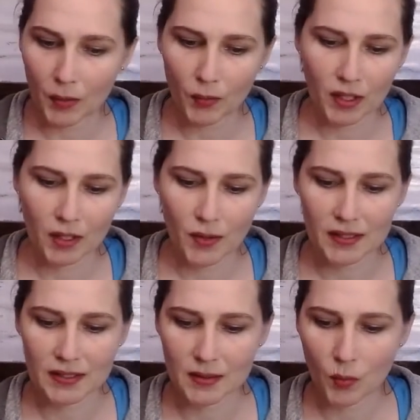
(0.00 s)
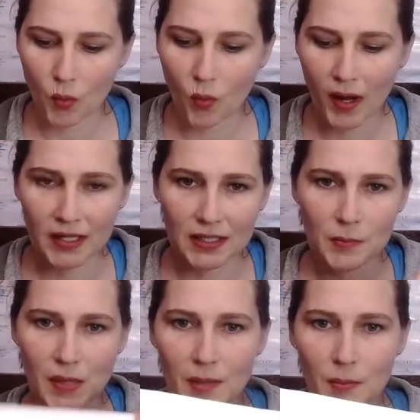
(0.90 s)
We're going to want some white
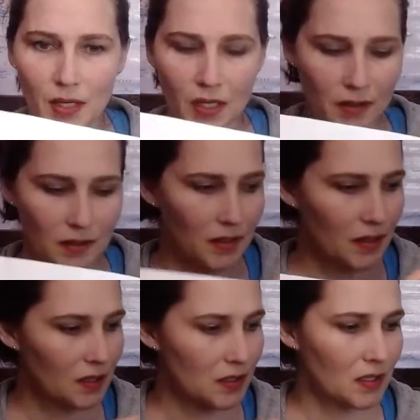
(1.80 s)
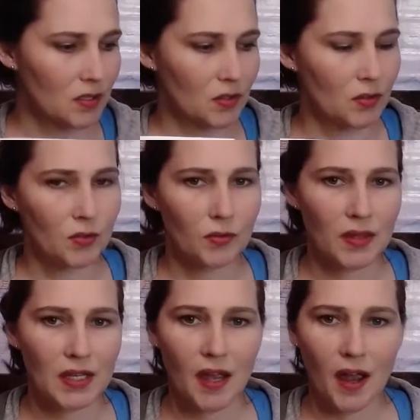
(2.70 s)
paper to do
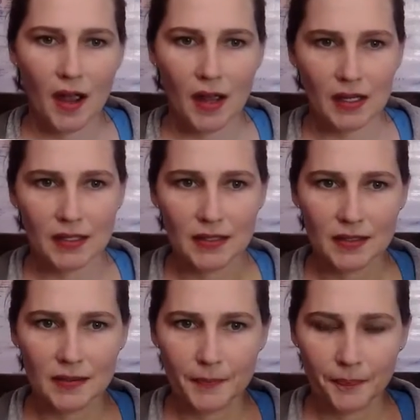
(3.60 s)
the eyes.